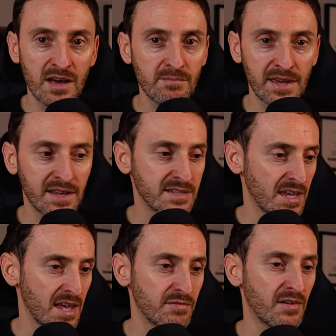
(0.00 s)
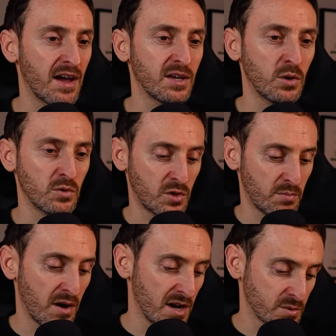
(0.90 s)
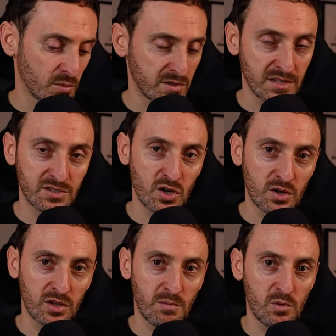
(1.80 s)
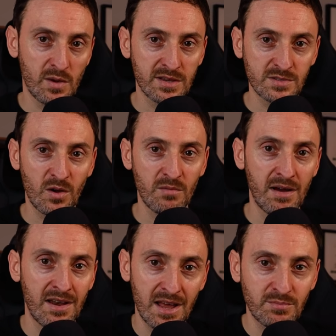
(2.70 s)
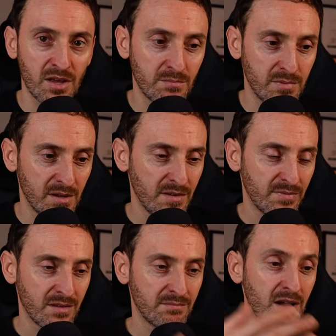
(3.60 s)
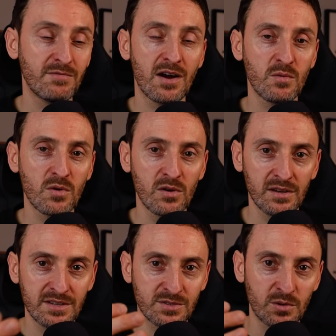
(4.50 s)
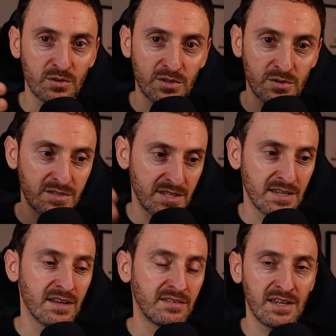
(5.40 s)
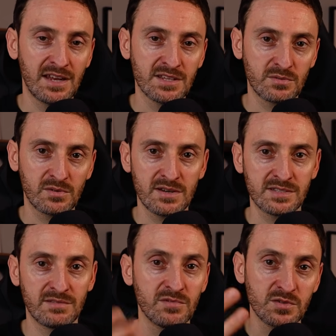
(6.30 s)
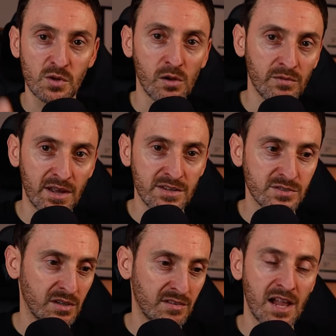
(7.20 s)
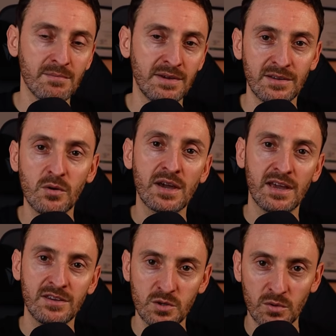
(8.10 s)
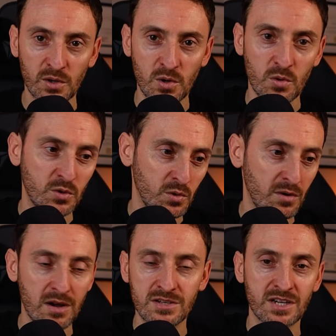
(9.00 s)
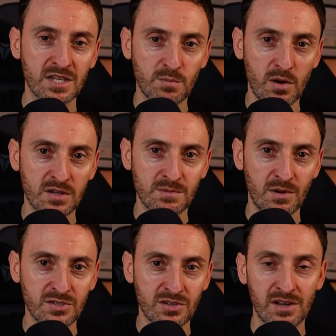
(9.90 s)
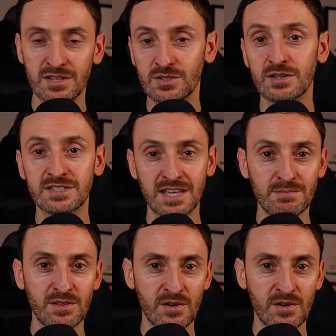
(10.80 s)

That means if I go to passwords.gerard.ws on my laptop, my firewall is going to see that DNS request and resolve it, and it's going to tell me, okay, you want to go to Nginx Proxy Manager, and it's going to send me